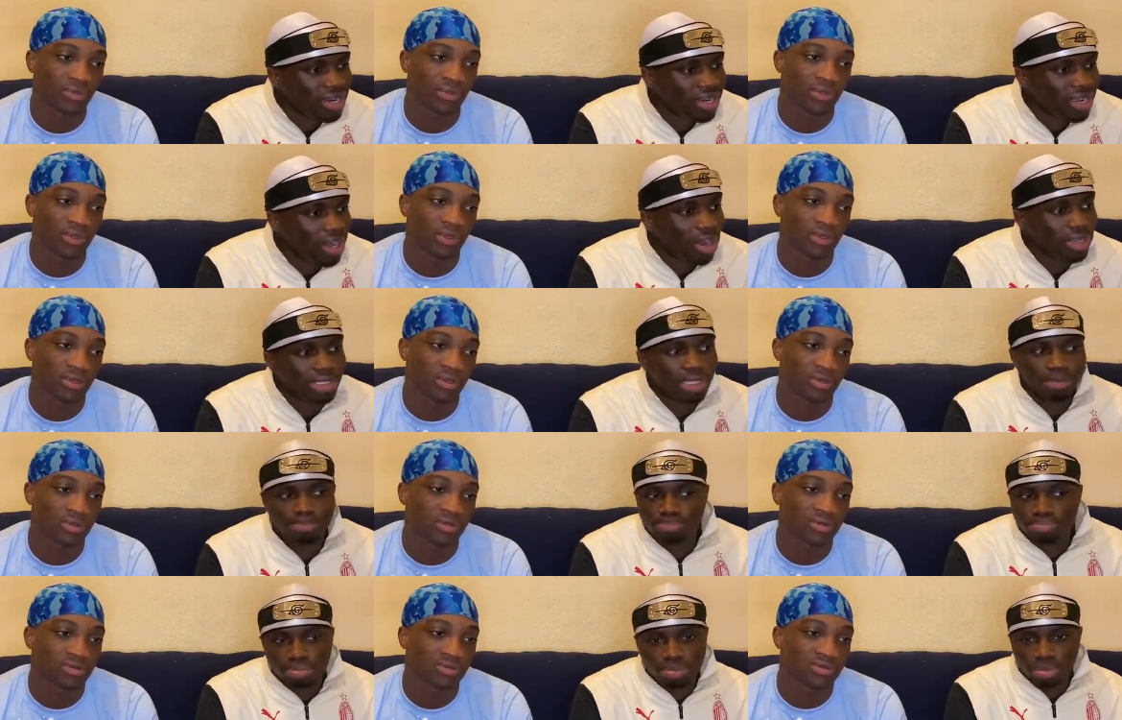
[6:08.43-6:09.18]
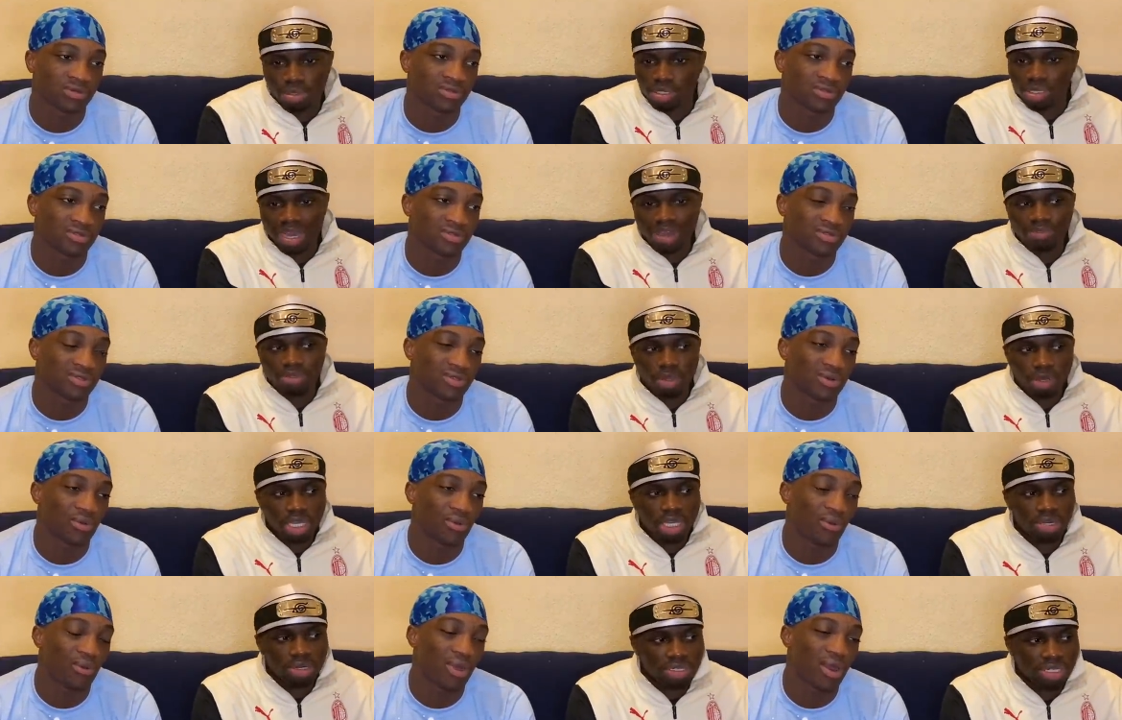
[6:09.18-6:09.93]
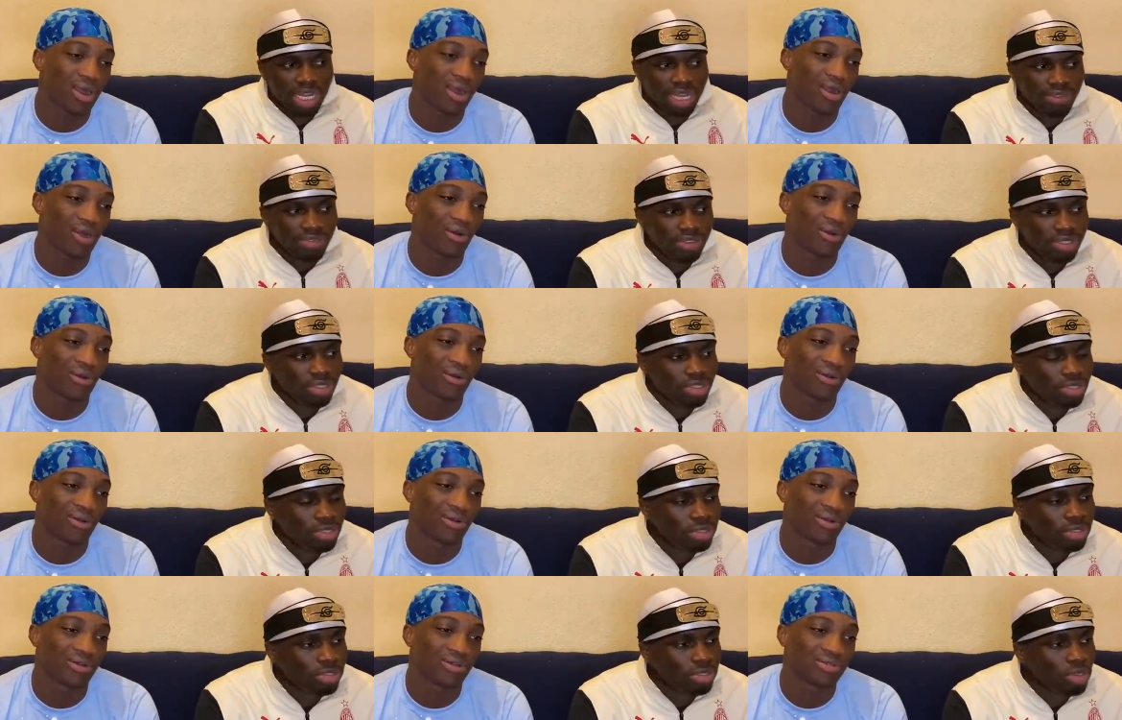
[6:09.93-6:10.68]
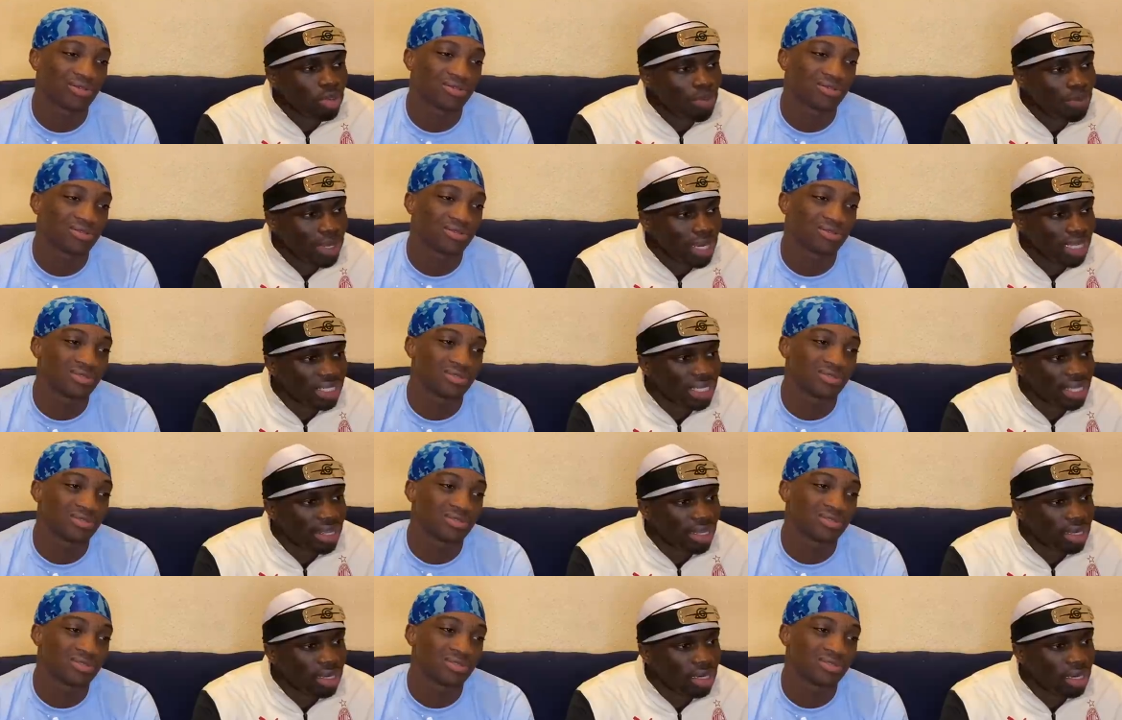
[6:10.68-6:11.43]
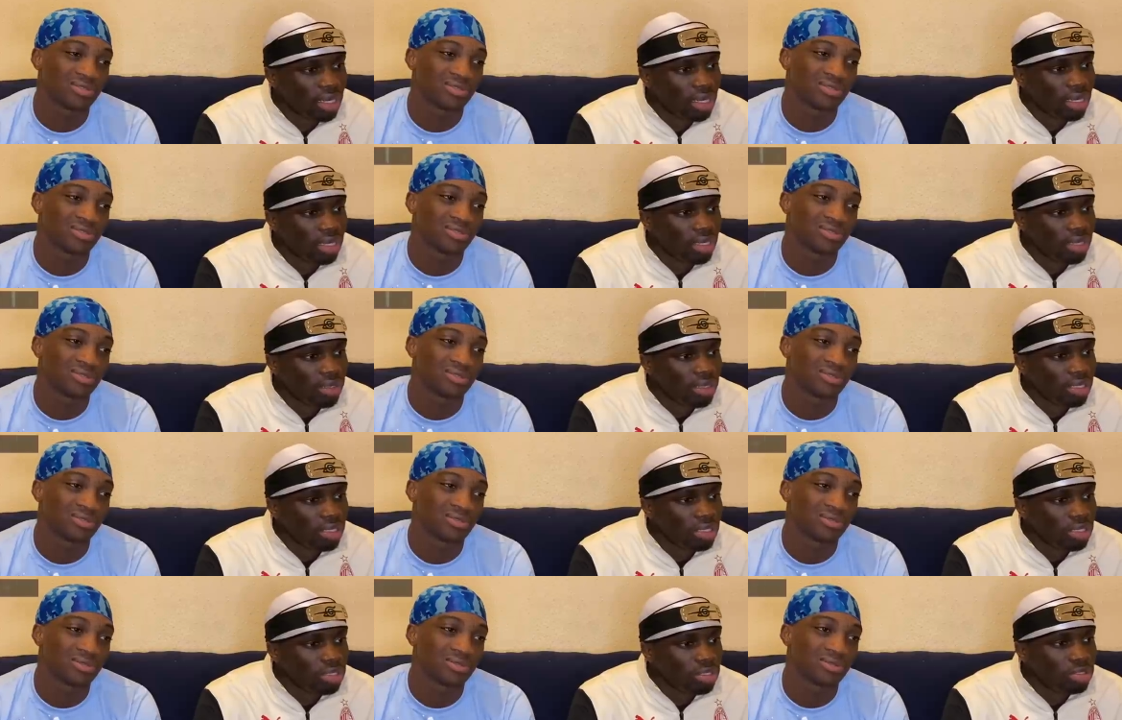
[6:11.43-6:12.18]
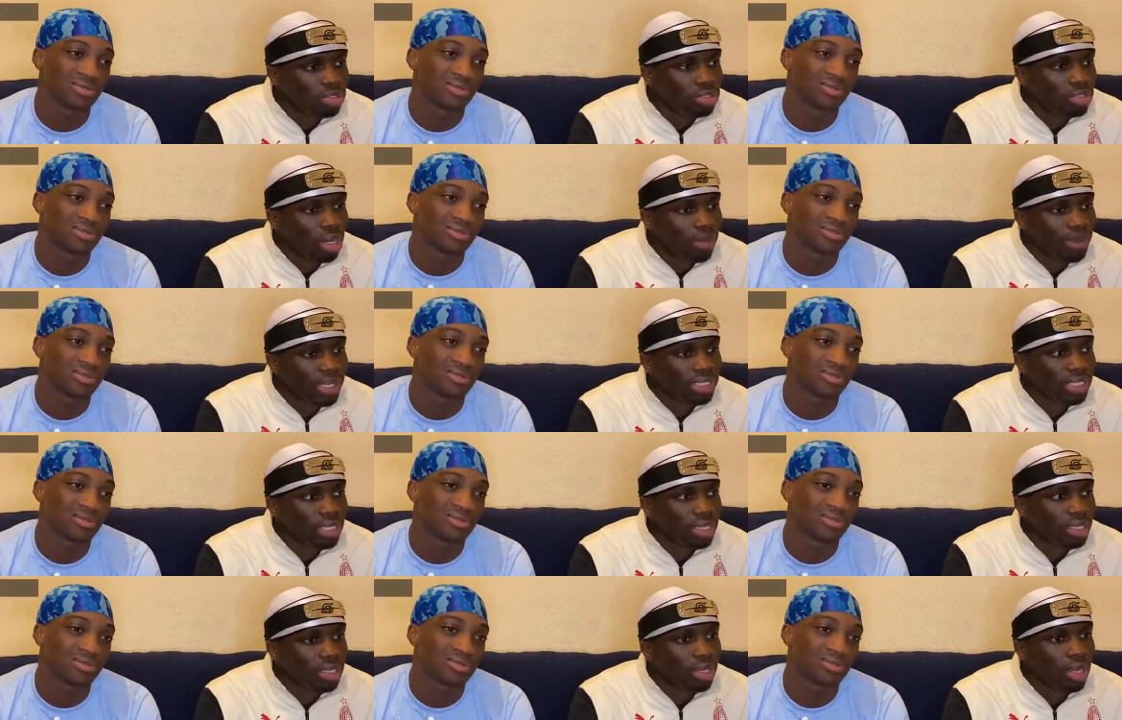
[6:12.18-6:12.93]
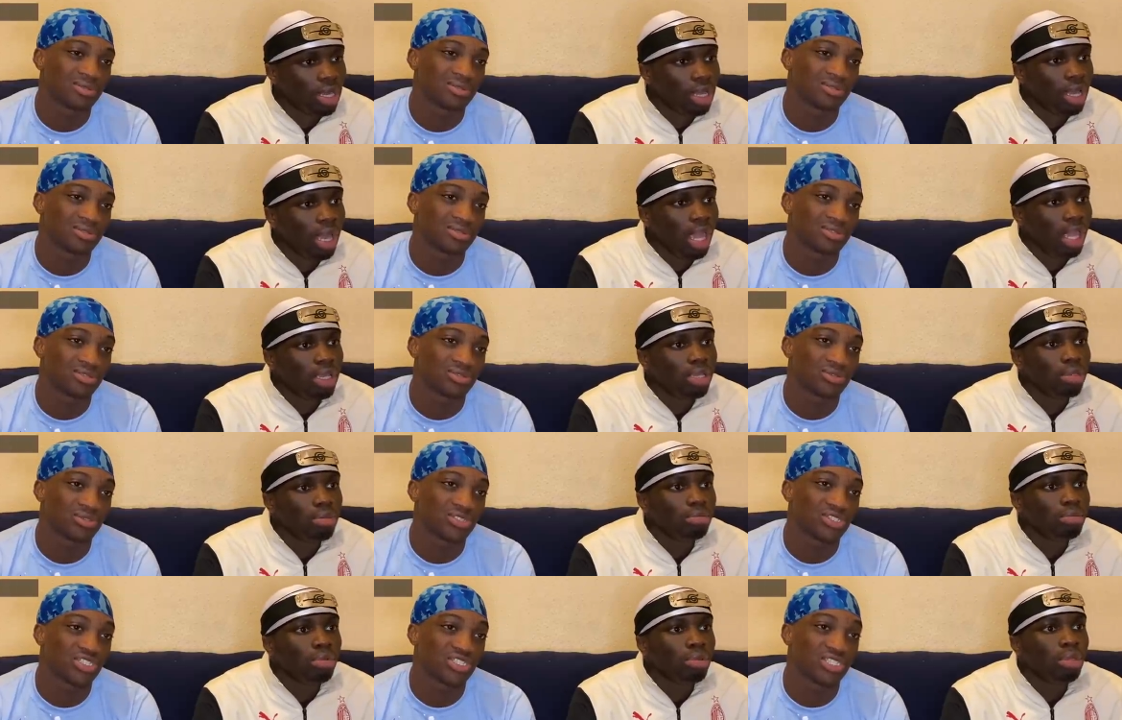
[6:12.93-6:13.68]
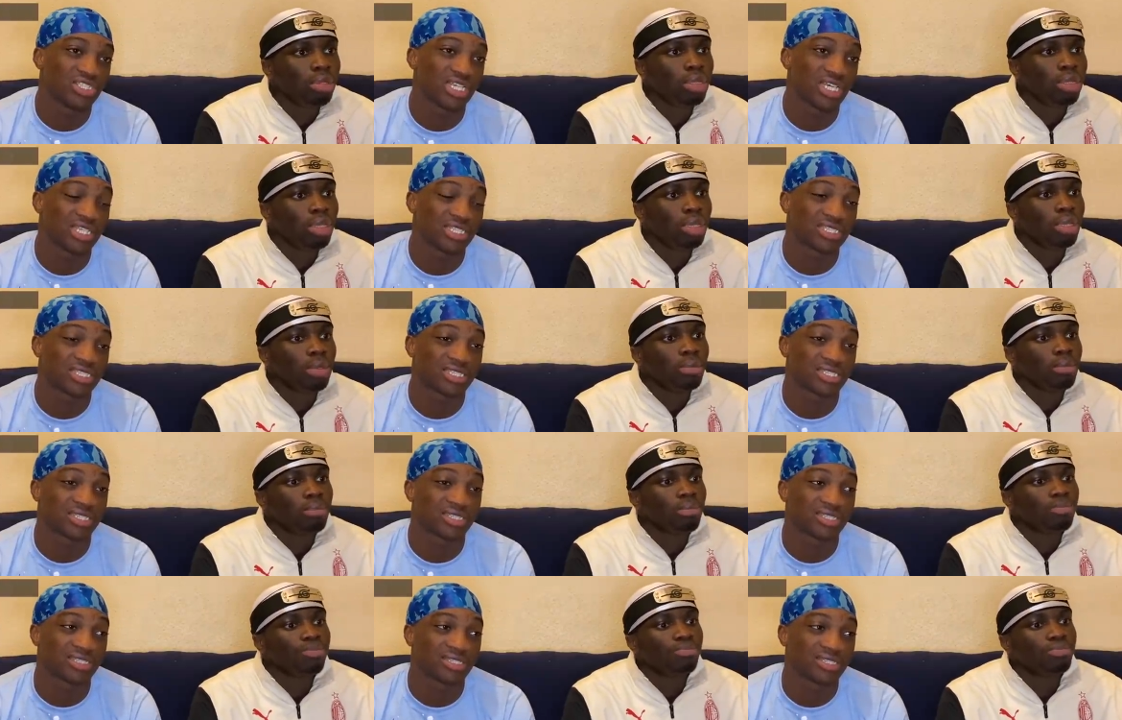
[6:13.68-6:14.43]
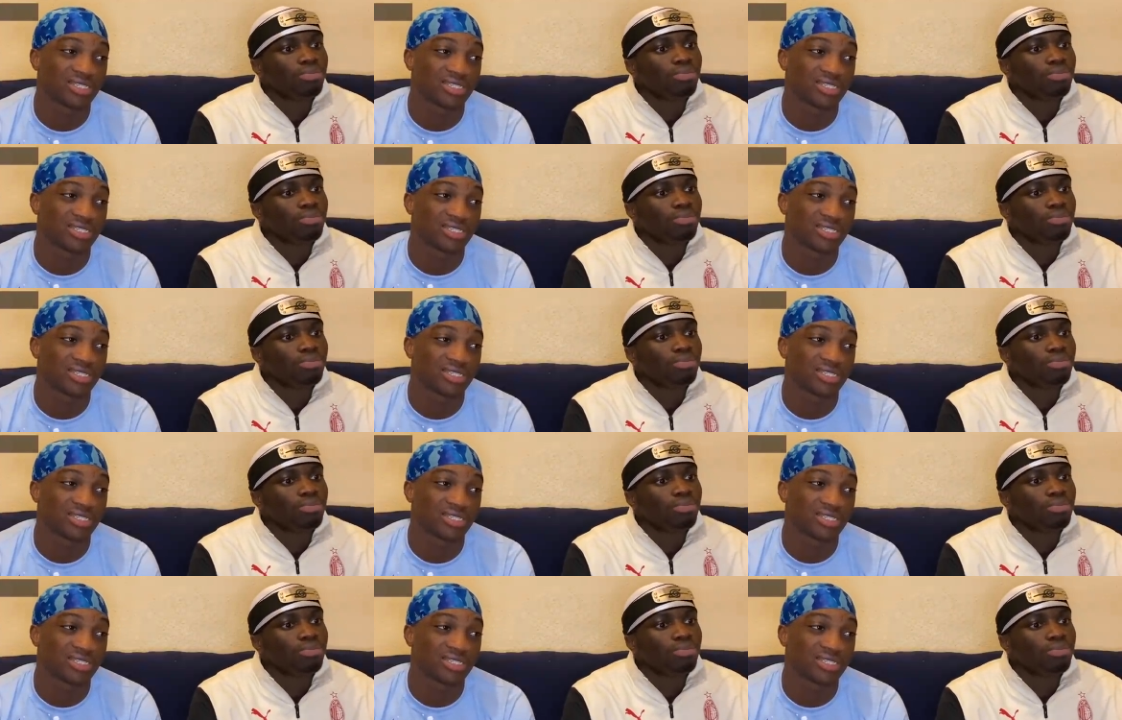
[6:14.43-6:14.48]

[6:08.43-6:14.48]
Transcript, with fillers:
Speaker 1: Uh, you have no heroes wow. left. You stupid as hell. Dumb as hell. Hey! Shit.